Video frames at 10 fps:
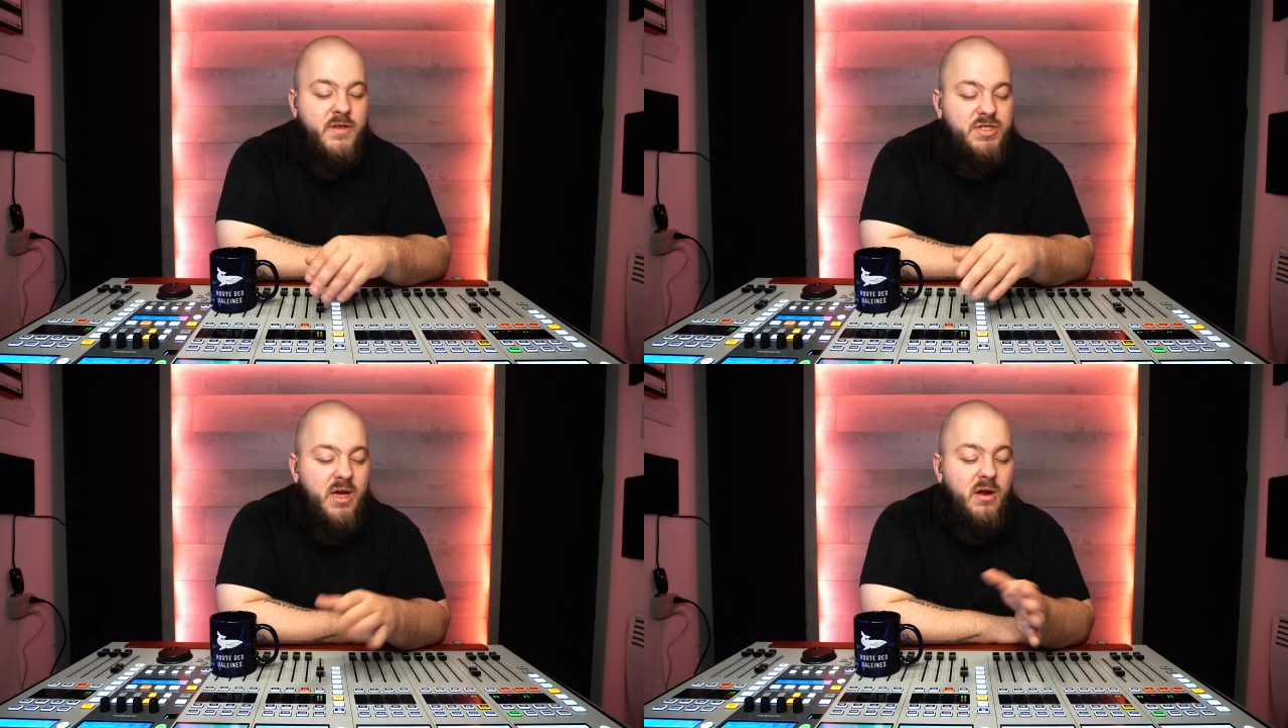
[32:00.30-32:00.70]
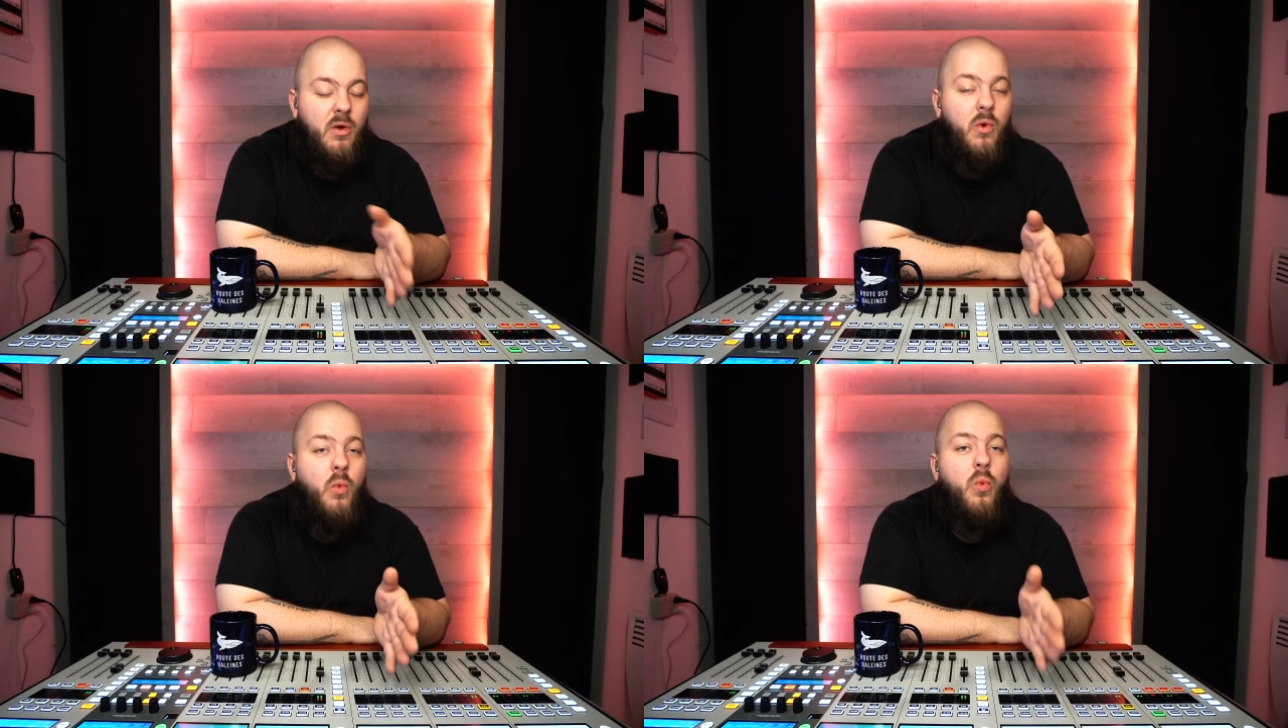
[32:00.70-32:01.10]

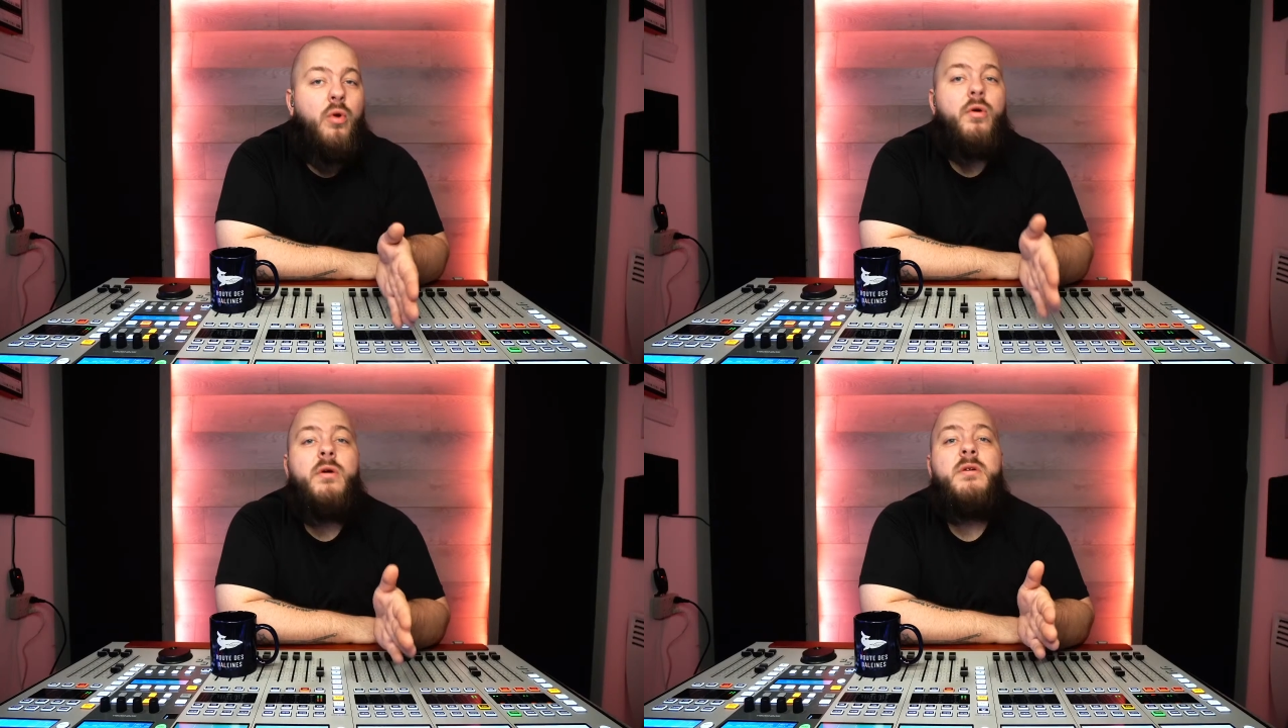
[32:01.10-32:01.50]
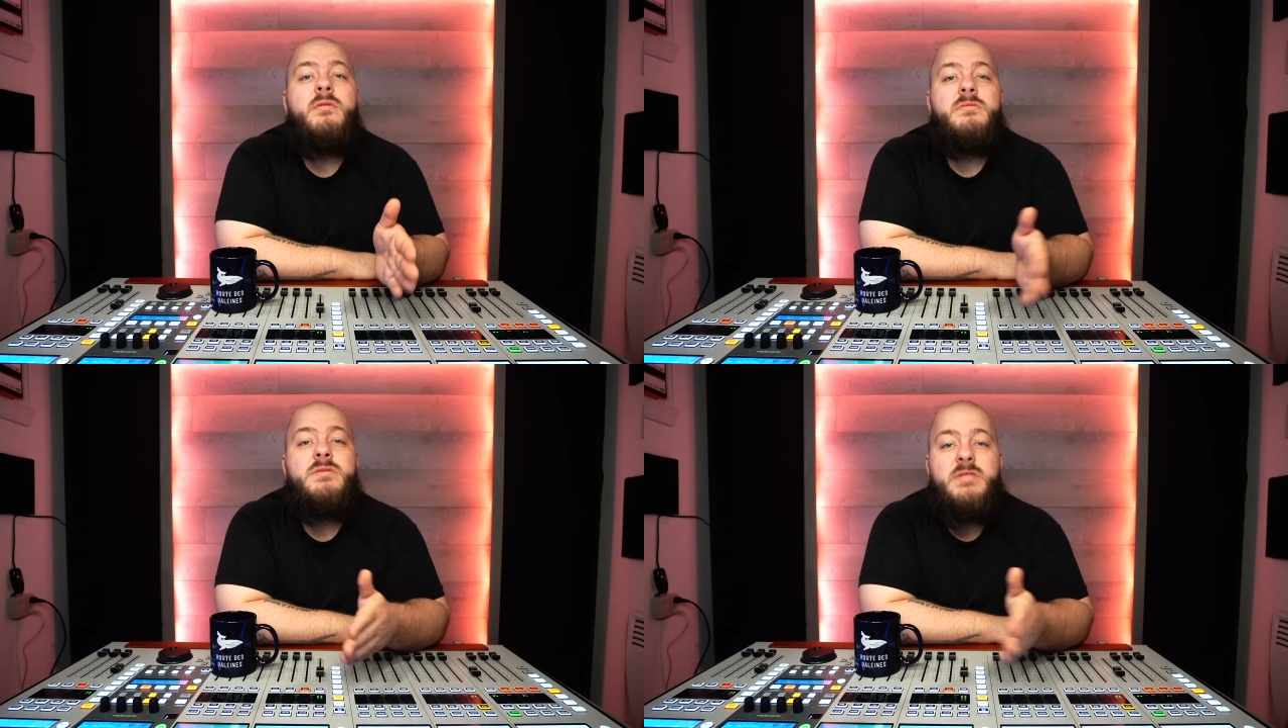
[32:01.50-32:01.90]
channel were
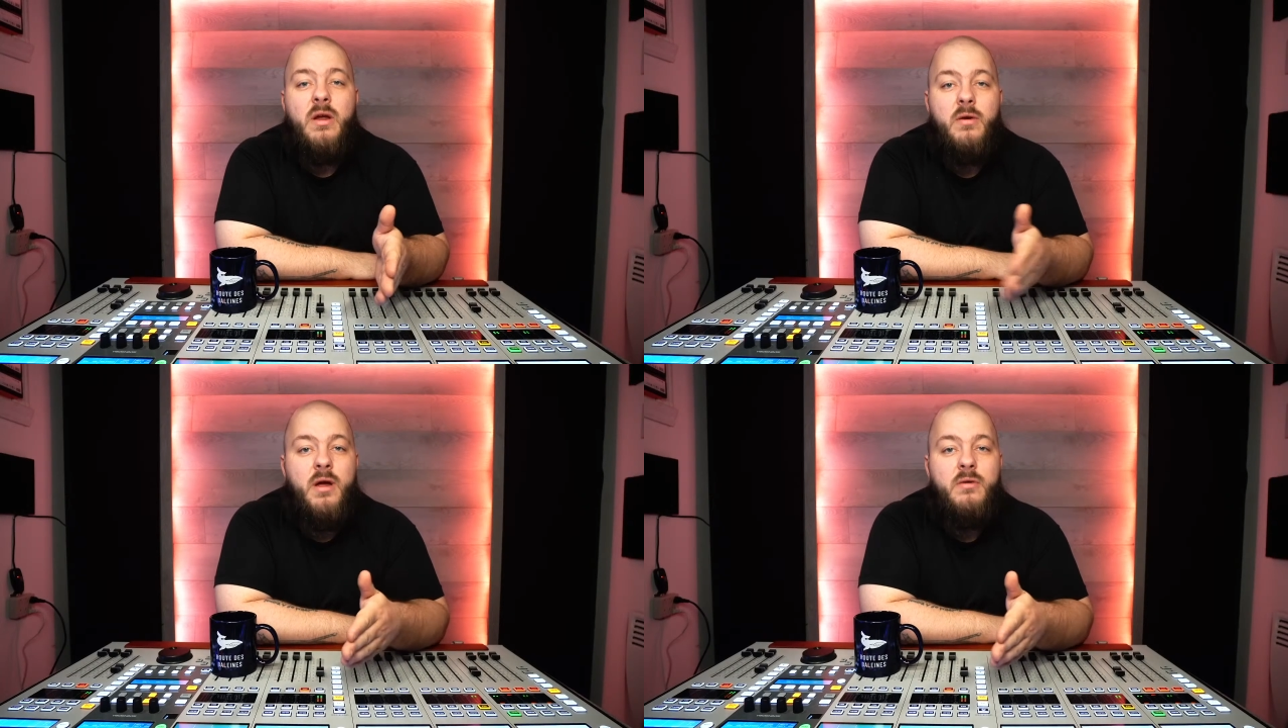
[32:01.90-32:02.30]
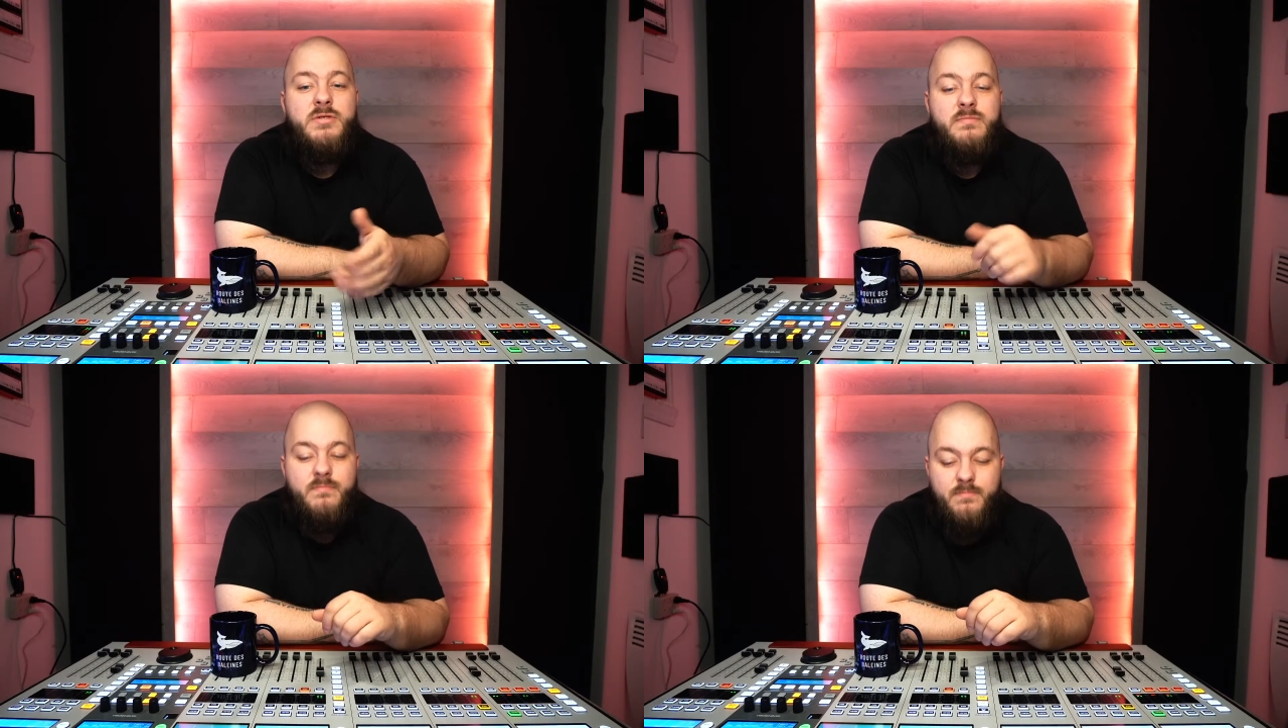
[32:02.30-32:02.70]

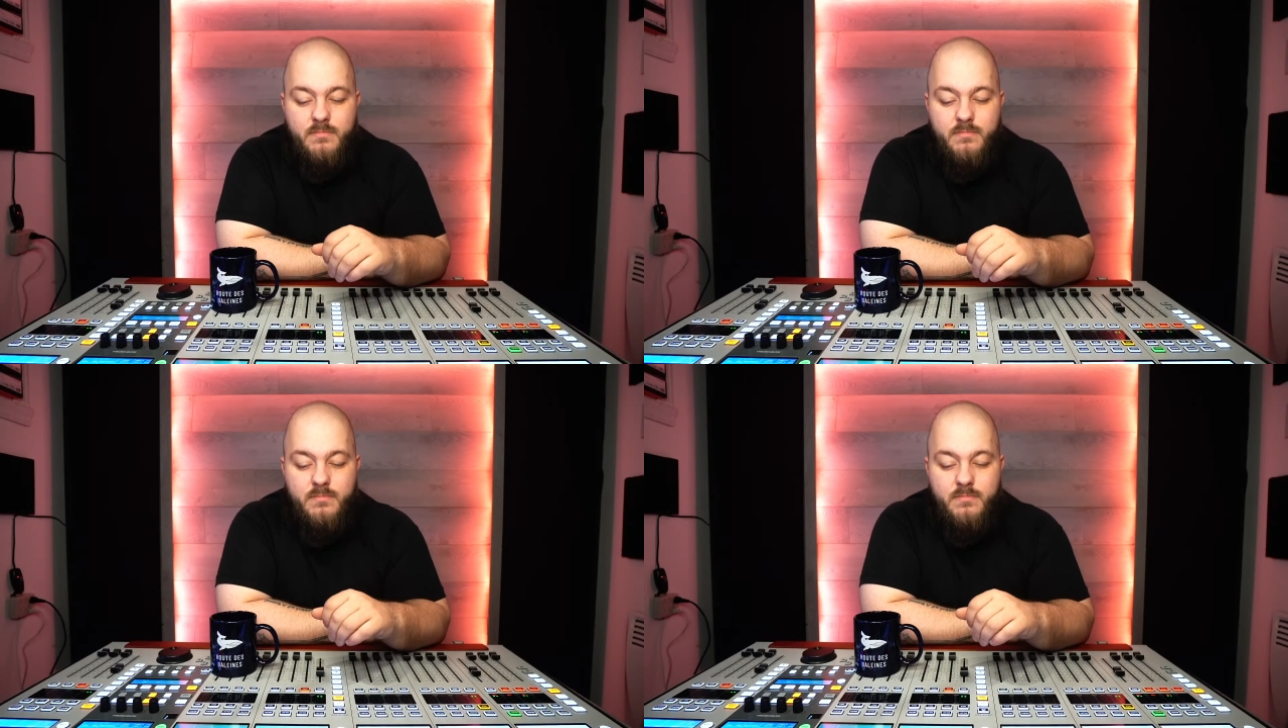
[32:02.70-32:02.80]
stereos.